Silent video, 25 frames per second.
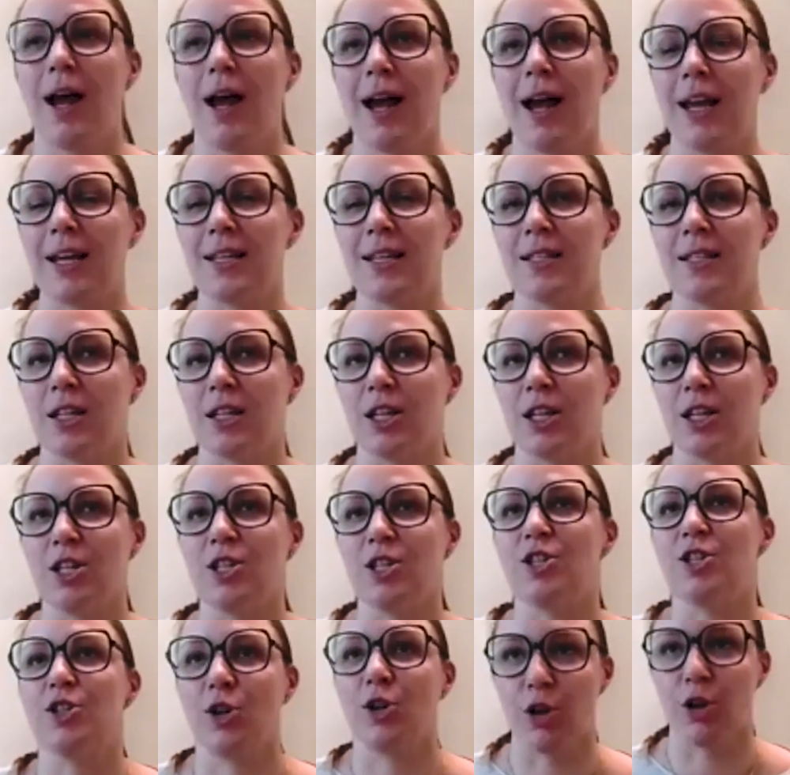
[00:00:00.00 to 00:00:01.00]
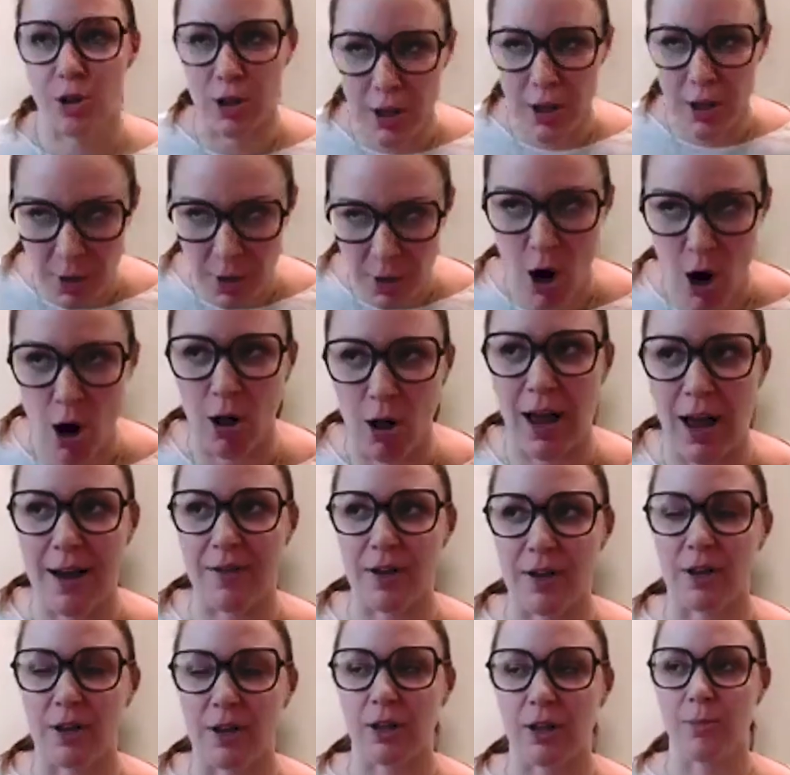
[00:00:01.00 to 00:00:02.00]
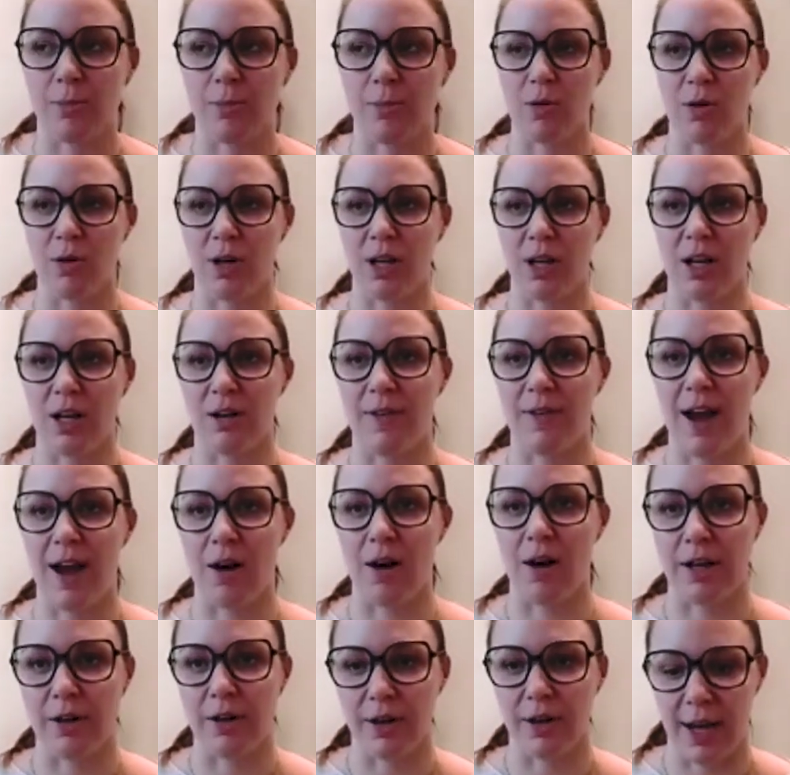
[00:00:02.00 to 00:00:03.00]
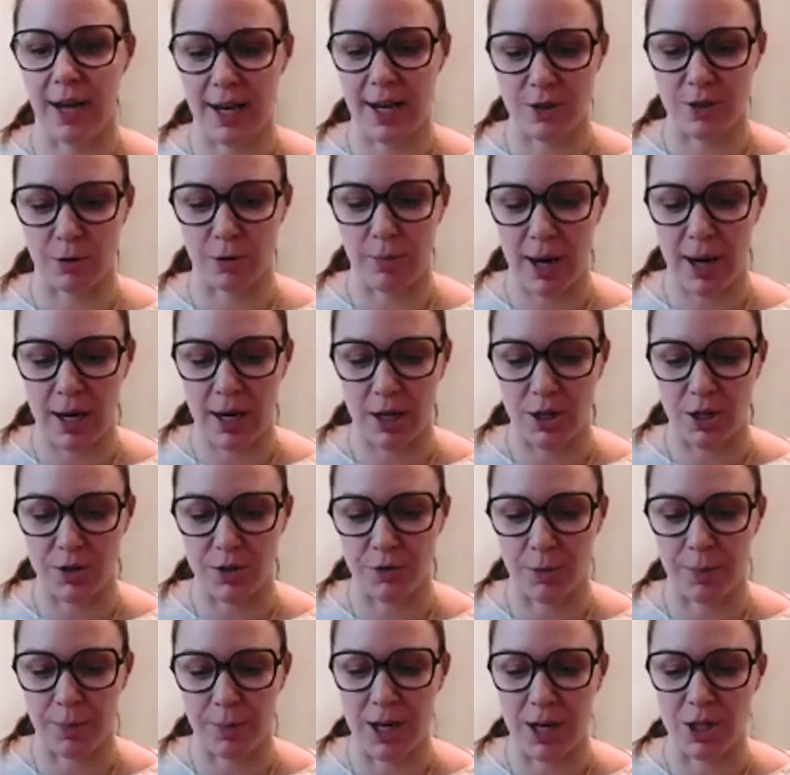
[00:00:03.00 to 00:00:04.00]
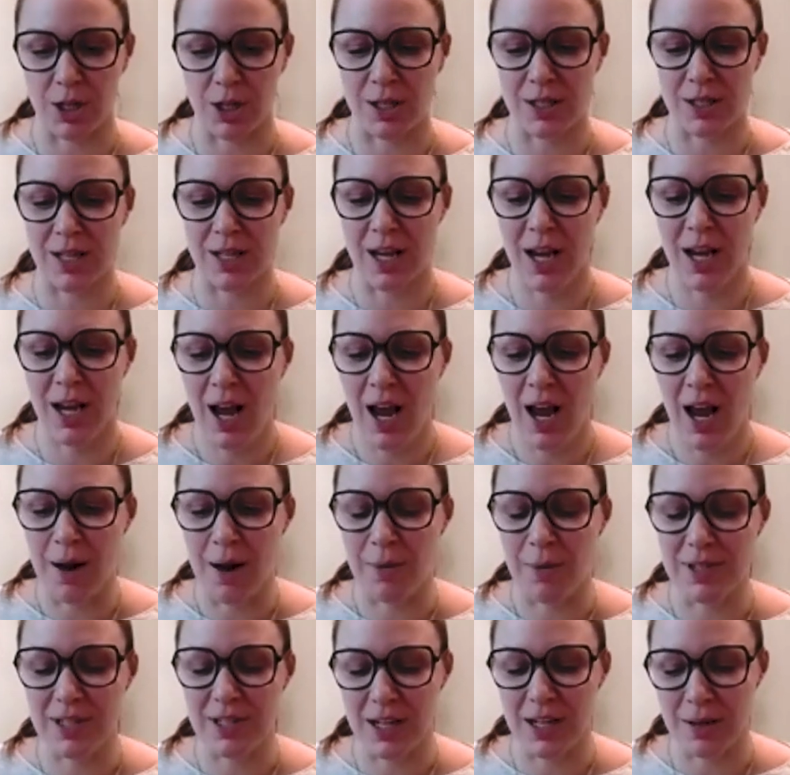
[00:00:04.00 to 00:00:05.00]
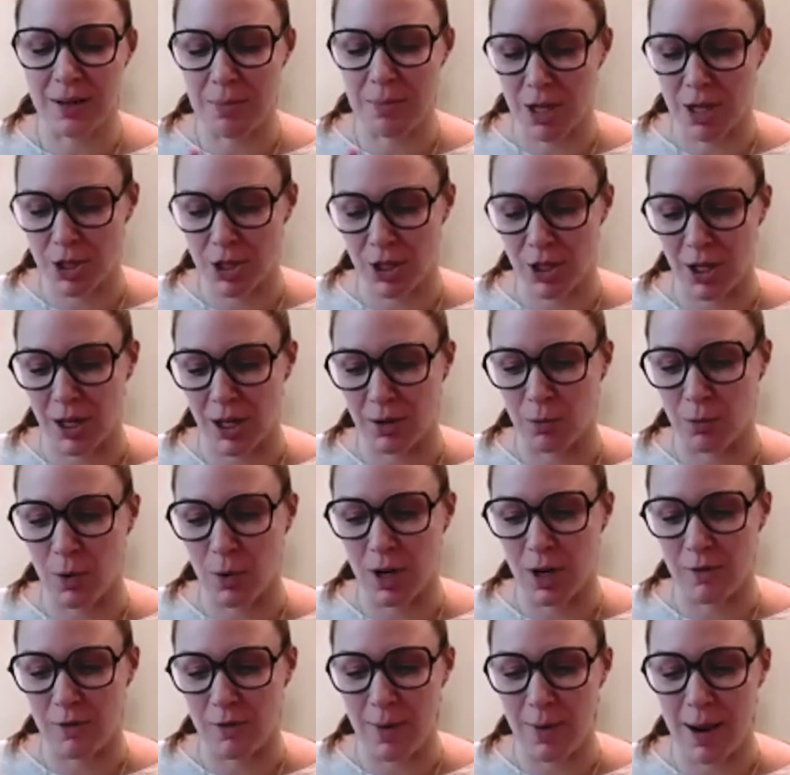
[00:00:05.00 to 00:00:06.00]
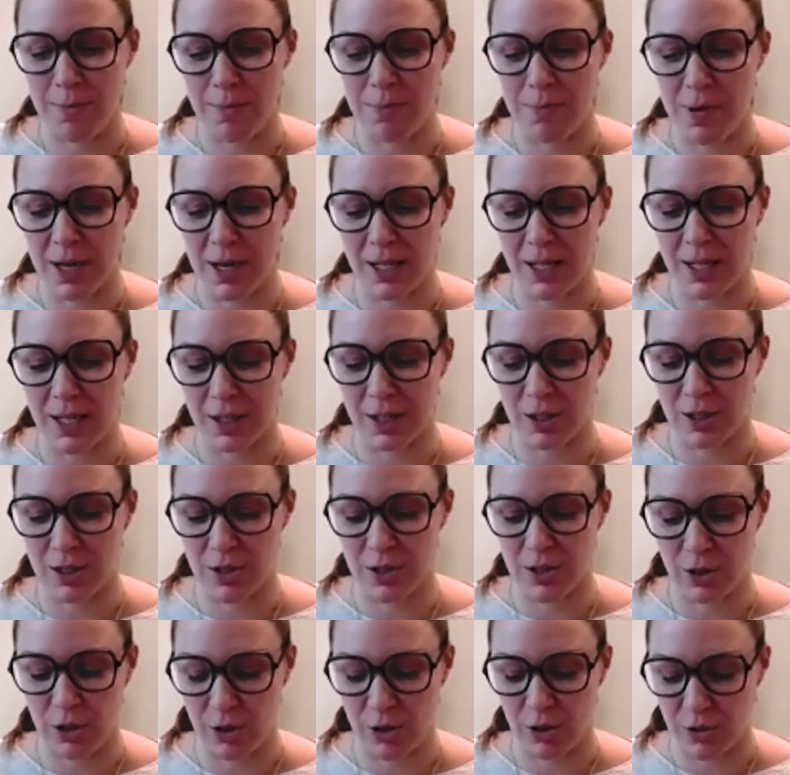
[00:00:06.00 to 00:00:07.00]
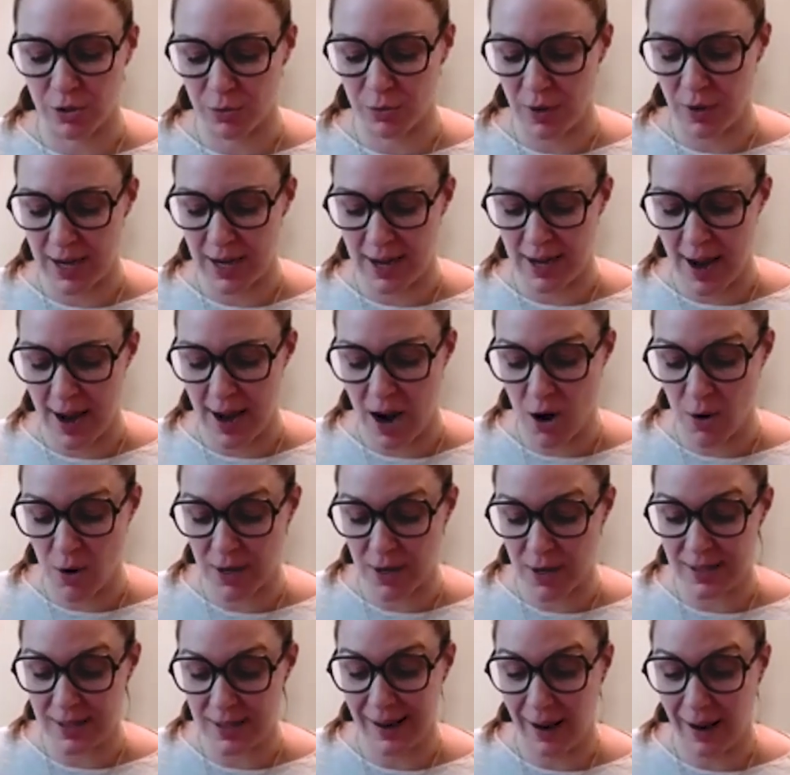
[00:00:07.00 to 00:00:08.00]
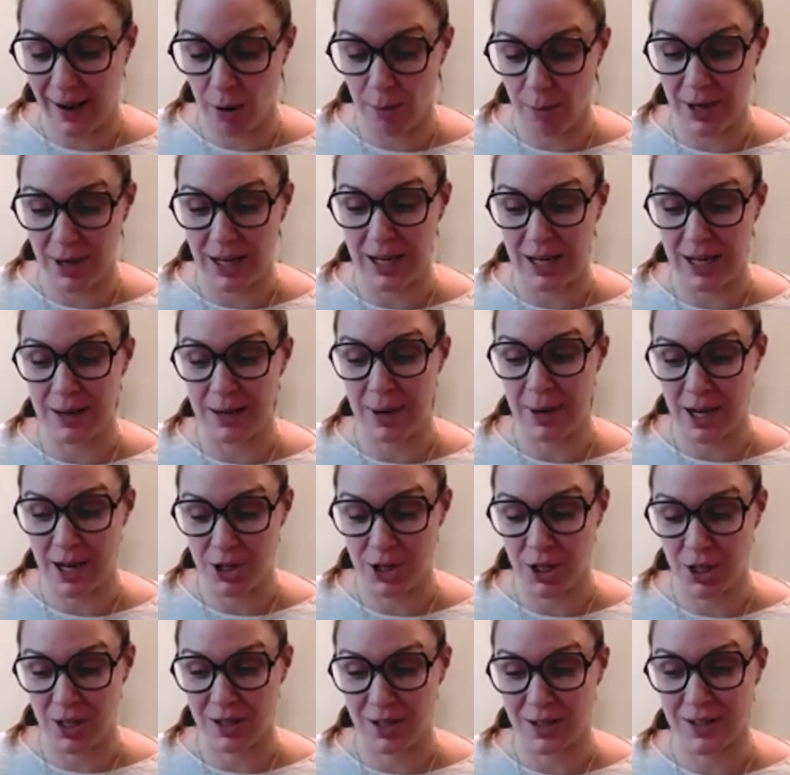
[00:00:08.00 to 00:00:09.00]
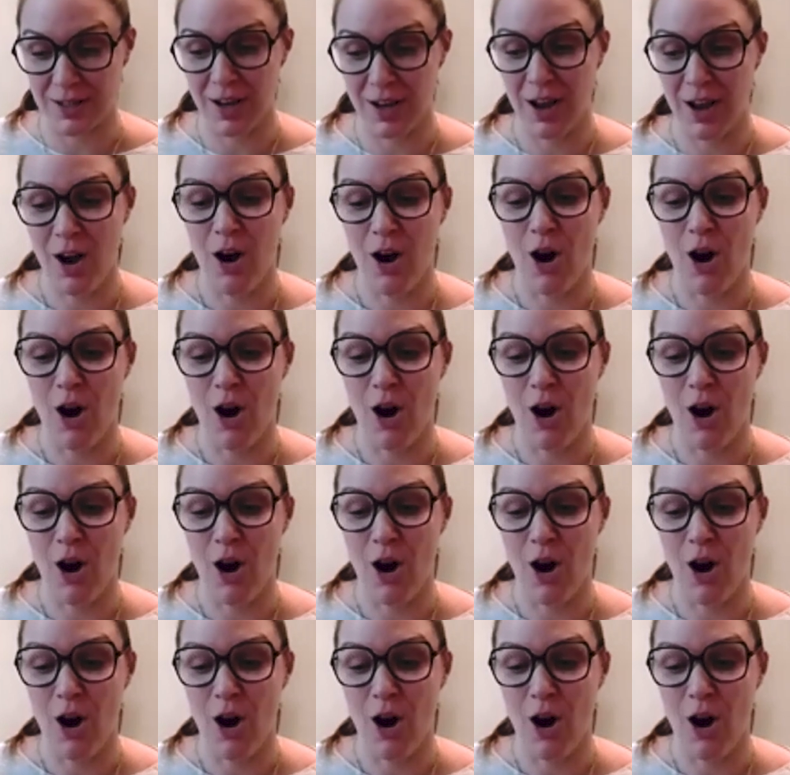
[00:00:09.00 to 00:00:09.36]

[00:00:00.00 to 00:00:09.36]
I guess the concern that we all have in the community of how hearing aids are managed for patients, I was going to mention one of my biggest concerns right now is how many patients